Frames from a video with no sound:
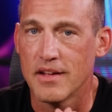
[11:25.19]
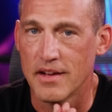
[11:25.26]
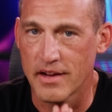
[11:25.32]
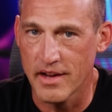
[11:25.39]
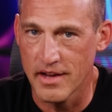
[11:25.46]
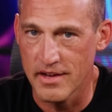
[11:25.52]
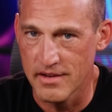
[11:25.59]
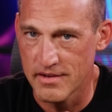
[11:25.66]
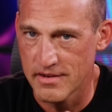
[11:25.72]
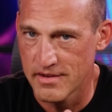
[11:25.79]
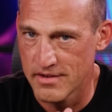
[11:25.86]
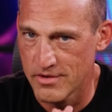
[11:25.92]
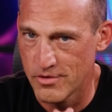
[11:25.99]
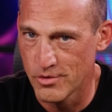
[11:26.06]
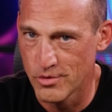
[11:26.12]
Again,
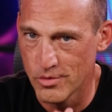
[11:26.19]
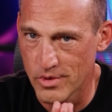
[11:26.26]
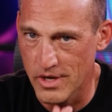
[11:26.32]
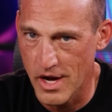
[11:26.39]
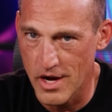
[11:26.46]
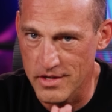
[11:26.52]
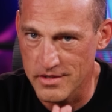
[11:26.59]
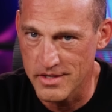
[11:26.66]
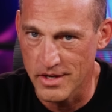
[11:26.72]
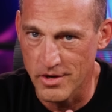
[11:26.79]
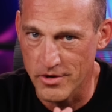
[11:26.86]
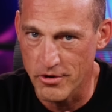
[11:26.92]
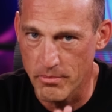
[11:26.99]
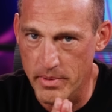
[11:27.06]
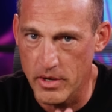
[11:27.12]
do not sell
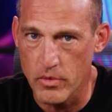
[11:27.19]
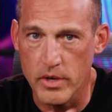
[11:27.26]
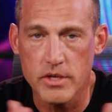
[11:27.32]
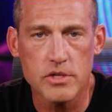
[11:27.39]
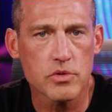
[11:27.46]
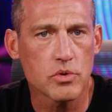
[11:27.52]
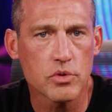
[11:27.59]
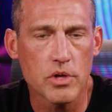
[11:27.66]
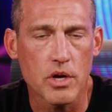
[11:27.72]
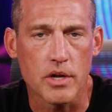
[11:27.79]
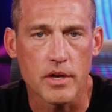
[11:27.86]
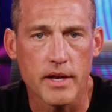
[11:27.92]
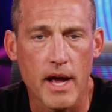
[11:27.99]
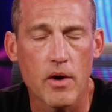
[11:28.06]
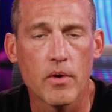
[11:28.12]
your Bitcoin, just hold
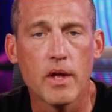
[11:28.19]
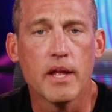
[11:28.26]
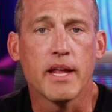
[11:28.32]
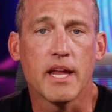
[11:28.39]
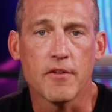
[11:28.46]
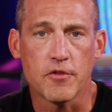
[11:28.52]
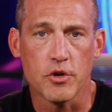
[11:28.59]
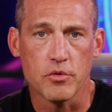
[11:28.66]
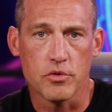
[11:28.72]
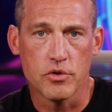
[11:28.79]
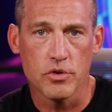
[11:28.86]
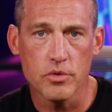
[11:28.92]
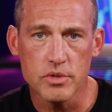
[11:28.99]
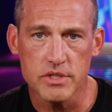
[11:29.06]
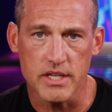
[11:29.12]
on. Now, if you
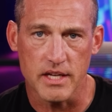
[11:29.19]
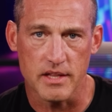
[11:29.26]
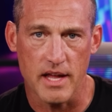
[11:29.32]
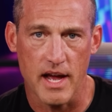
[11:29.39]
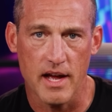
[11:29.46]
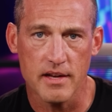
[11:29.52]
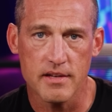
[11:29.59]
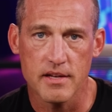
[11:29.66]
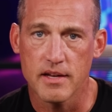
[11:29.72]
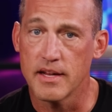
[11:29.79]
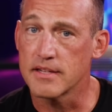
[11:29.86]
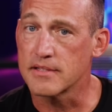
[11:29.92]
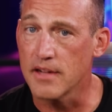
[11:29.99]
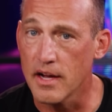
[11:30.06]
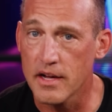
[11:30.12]
do see that,
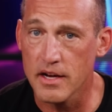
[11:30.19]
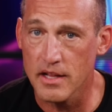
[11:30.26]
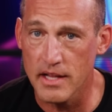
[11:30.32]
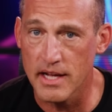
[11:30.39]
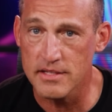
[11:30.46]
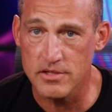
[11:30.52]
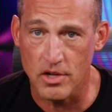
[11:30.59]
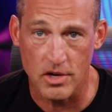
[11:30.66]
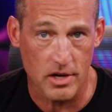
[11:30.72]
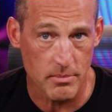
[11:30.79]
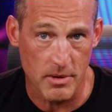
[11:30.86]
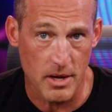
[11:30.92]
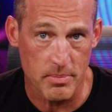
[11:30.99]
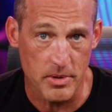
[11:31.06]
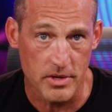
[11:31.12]
it's not gonna last long in
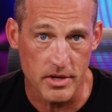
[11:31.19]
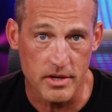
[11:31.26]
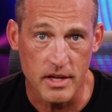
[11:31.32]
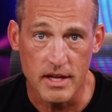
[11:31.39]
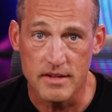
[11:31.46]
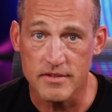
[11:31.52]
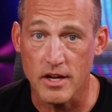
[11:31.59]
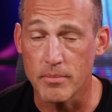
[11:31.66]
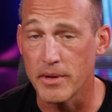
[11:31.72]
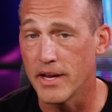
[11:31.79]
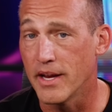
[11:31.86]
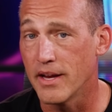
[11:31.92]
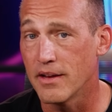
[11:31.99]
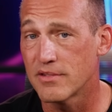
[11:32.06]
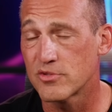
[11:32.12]
my opinion. It's gonna
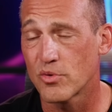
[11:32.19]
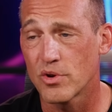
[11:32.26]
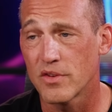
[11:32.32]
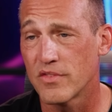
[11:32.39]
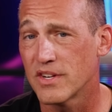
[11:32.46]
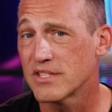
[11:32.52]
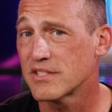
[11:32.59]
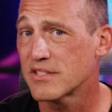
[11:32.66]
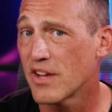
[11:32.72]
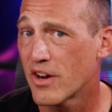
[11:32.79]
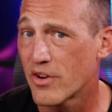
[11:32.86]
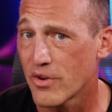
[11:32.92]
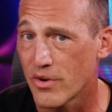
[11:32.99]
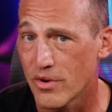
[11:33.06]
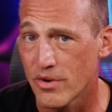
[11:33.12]
be sort of a
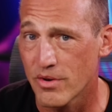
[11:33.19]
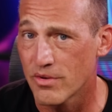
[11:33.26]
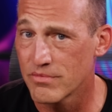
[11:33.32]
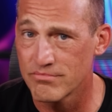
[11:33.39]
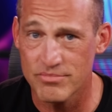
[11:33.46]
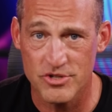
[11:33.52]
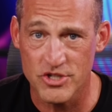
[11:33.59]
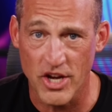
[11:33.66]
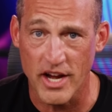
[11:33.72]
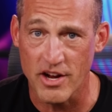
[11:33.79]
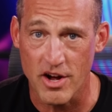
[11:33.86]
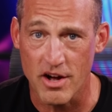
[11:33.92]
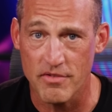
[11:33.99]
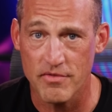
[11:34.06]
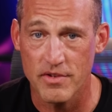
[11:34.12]
sucker shake
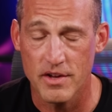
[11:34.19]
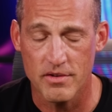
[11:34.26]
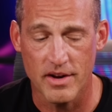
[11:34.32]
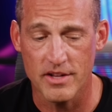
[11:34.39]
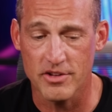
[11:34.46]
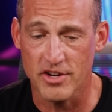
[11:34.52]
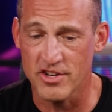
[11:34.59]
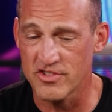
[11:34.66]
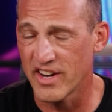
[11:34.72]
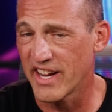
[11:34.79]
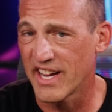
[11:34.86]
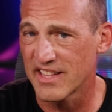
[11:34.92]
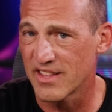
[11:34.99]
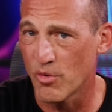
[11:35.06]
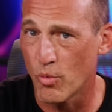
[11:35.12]
off, right? They're gonna try to
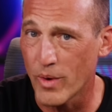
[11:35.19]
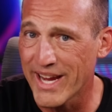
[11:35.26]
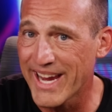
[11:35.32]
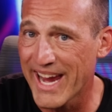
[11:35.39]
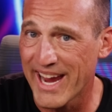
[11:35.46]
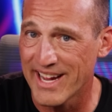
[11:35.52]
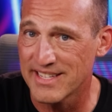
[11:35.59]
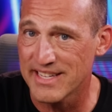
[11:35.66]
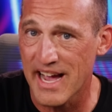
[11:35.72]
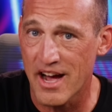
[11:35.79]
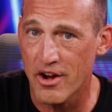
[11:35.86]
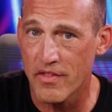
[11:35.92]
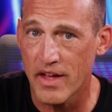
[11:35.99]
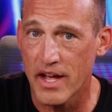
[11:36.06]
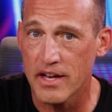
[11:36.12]
get the weak hands
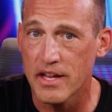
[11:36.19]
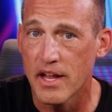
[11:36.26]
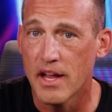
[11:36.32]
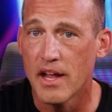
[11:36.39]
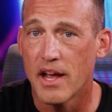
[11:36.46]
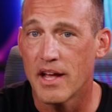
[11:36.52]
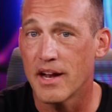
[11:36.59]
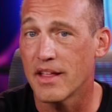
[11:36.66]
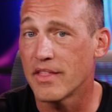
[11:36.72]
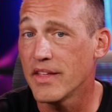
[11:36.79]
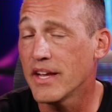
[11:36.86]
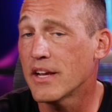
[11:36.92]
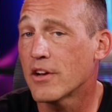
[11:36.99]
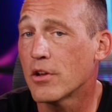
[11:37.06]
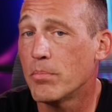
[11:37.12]
out of that. And I
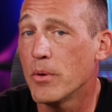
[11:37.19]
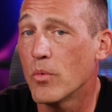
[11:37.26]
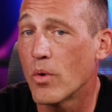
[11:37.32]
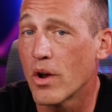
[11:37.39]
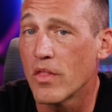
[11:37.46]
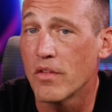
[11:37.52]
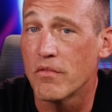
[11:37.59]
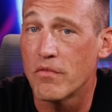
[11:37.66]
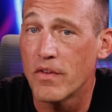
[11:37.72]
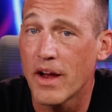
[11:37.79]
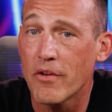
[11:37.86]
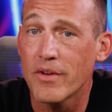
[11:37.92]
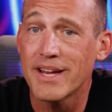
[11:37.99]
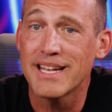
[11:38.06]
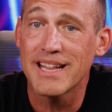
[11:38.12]
think it could be one of the
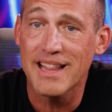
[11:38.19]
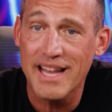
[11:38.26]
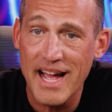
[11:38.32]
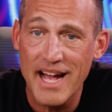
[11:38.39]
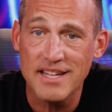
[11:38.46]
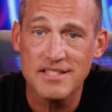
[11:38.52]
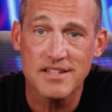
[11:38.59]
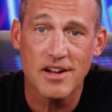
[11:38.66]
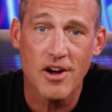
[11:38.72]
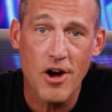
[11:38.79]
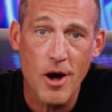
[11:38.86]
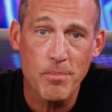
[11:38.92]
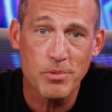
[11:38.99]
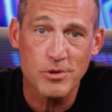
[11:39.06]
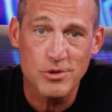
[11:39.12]
very last
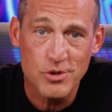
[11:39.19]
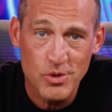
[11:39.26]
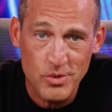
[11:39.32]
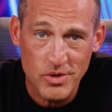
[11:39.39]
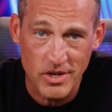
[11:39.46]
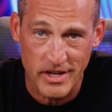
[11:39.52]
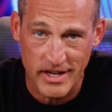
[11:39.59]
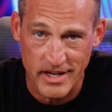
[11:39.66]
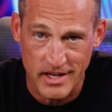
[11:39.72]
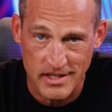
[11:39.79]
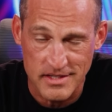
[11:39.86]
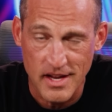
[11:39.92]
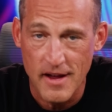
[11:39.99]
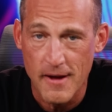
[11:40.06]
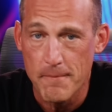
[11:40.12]

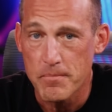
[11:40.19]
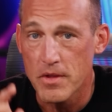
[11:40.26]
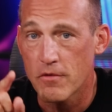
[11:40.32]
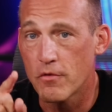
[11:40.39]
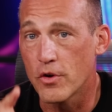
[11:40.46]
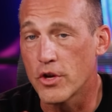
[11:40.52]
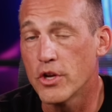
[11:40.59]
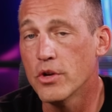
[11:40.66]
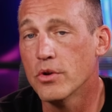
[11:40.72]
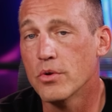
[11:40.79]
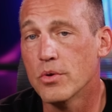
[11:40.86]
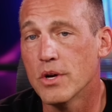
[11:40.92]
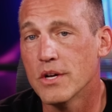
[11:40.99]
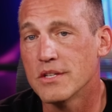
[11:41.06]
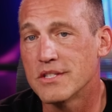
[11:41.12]
opportunities for
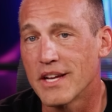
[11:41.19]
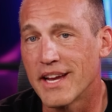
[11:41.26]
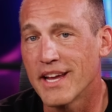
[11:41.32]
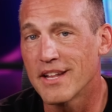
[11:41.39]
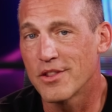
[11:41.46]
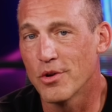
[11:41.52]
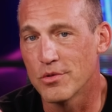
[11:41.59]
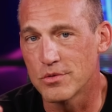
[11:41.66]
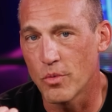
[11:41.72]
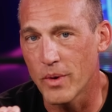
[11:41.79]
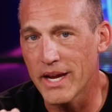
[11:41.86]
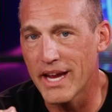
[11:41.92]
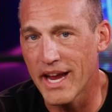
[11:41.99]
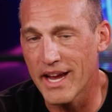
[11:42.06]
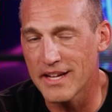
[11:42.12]
you to get those
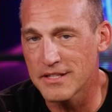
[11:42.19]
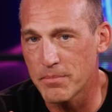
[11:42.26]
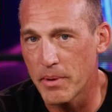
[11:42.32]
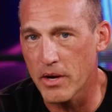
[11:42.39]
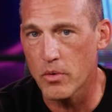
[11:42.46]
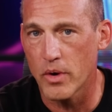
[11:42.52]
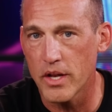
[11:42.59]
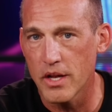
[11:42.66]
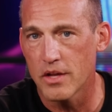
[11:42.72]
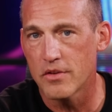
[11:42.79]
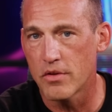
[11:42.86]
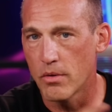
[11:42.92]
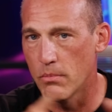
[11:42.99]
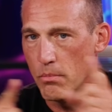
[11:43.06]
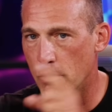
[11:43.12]
weak hands Bitcoin
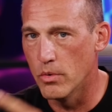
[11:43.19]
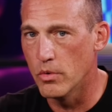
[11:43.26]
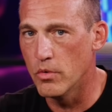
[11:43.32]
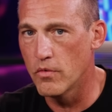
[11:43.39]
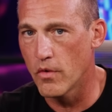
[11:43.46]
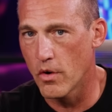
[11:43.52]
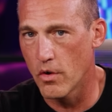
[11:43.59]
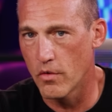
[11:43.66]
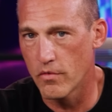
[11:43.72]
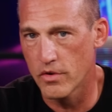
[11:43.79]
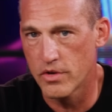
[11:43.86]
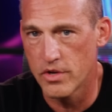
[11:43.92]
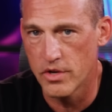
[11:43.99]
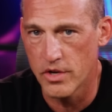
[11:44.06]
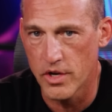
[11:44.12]
to move over
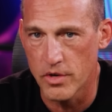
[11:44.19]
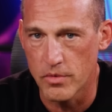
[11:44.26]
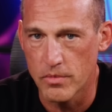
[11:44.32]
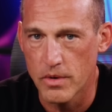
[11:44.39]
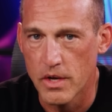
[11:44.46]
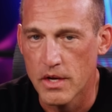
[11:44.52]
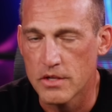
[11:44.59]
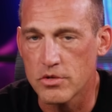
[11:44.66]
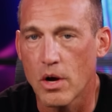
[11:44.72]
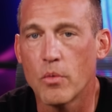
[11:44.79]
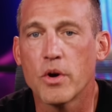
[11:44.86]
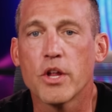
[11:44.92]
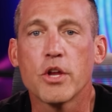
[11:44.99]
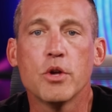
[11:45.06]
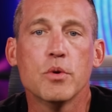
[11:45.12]
to you. So I
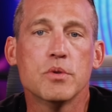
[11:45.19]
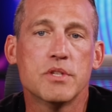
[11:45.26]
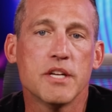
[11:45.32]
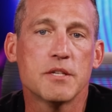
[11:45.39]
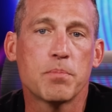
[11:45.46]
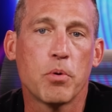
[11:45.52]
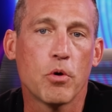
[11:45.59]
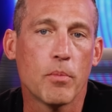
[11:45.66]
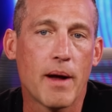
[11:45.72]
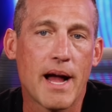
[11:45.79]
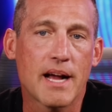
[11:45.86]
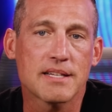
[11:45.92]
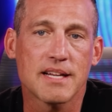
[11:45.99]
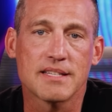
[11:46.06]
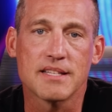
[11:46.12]
wanna use these
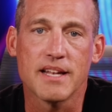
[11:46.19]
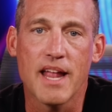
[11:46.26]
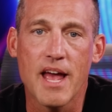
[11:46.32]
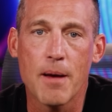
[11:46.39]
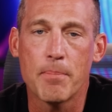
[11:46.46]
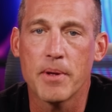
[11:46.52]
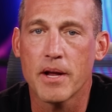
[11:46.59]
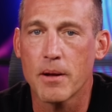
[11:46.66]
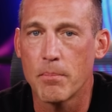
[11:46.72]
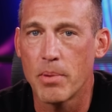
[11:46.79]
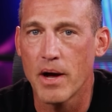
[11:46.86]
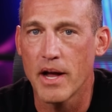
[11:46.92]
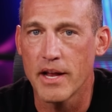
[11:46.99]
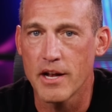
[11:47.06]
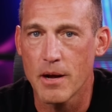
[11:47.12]
pullbacks as an epic
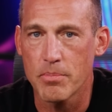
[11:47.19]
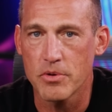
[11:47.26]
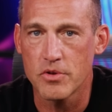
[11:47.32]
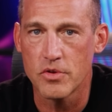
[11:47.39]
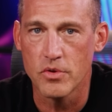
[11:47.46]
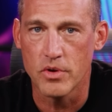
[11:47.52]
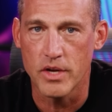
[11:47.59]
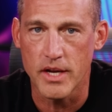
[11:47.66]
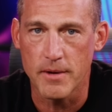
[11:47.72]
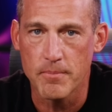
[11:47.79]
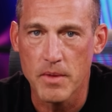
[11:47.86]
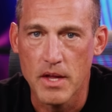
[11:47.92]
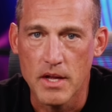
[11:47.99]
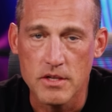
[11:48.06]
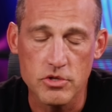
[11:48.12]
buy-in opportunity.
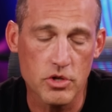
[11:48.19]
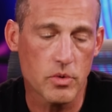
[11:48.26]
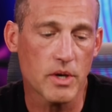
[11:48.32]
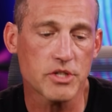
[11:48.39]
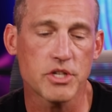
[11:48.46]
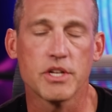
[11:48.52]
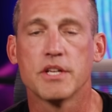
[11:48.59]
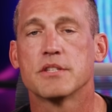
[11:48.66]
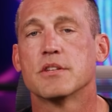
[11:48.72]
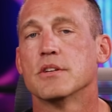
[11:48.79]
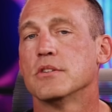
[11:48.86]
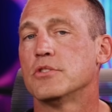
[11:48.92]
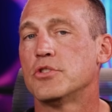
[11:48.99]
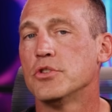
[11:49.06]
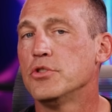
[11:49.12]
So the question is,
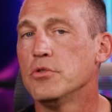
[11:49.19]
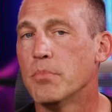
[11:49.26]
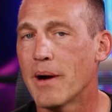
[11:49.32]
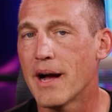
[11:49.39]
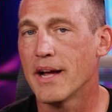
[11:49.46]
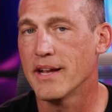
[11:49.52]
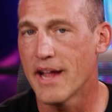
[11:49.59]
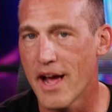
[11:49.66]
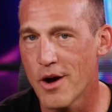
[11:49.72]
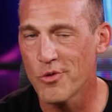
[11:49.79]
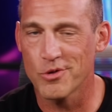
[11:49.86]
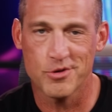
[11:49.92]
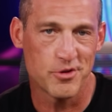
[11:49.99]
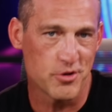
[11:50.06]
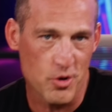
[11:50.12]
should you buy now
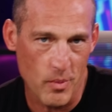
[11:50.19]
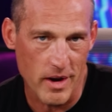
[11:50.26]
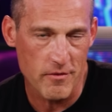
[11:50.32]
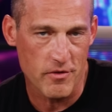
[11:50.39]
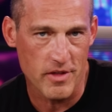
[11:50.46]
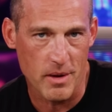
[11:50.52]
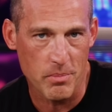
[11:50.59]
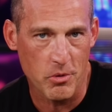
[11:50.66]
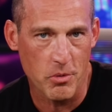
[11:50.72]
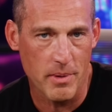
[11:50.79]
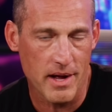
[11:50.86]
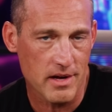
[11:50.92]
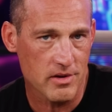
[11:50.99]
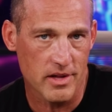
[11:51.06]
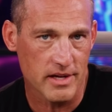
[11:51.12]
or should you wait for that
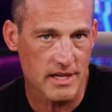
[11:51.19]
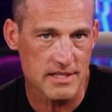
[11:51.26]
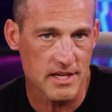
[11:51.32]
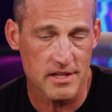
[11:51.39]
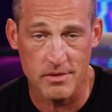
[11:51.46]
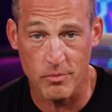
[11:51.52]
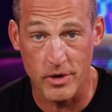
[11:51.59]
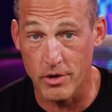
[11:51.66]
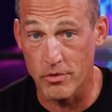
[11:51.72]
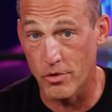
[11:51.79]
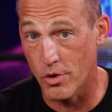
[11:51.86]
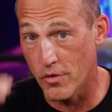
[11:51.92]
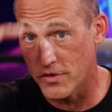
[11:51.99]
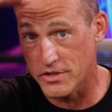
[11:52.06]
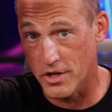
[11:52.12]
pullback? Like I said, we don't
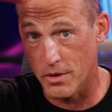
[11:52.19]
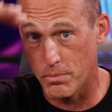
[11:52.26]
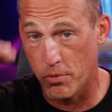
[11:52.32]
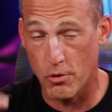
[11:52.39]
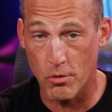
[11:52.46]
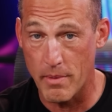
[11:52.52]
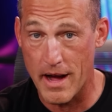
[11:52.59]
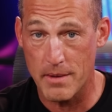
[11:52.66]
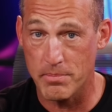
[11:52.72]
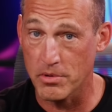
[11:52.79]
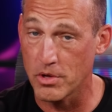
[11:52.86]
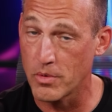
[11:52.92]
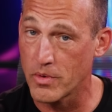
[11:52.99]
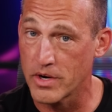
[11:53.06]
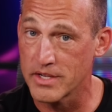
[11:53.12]
know if it's gonna pull back
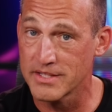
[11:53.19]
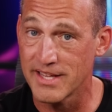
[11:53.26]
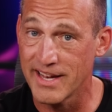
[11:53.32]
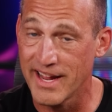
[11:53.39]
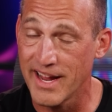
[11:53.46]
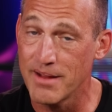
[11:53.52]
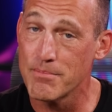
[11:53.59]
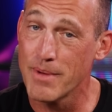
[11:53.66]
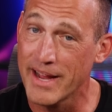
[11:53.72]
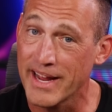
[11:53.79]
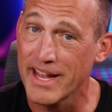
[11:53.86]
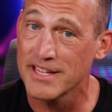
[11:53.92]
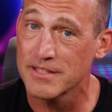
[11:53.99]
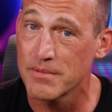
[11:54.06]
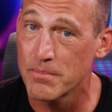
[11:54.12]
below where it is today. My
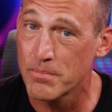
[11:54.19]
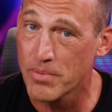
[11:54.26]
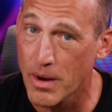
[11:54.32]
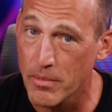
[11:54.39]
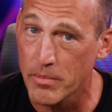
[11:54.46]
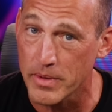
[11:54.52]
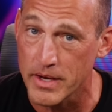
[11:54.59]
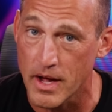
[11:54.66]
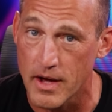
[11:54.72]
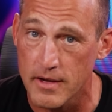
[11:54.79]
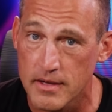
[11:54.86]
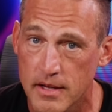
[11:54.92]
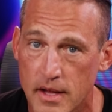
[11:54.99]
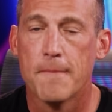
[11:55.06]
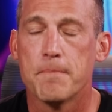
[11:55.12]
guess, probably
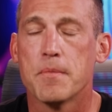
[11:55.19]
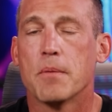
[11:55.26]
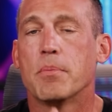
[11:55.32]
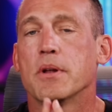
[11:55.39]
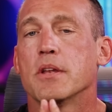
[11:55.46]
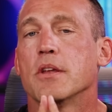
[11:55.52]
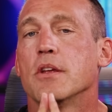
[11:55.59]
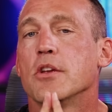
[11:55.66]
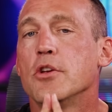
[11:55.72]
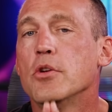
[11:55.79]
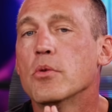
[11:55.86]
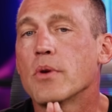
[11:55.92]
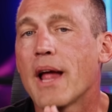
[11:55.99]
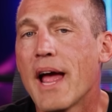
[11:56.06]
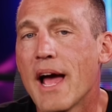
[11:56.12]
not, but you
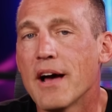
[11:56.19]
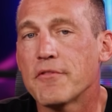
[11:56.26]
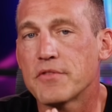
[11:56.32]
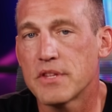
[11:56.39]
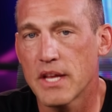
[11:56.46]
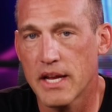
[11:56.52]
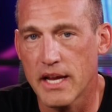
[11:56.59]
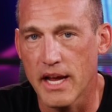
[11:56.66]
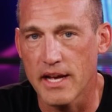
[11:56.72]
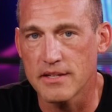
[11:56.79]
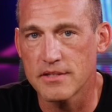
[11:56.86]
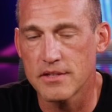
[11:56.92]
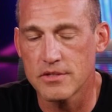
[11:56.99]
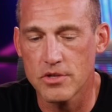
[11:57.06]
don't have to guess.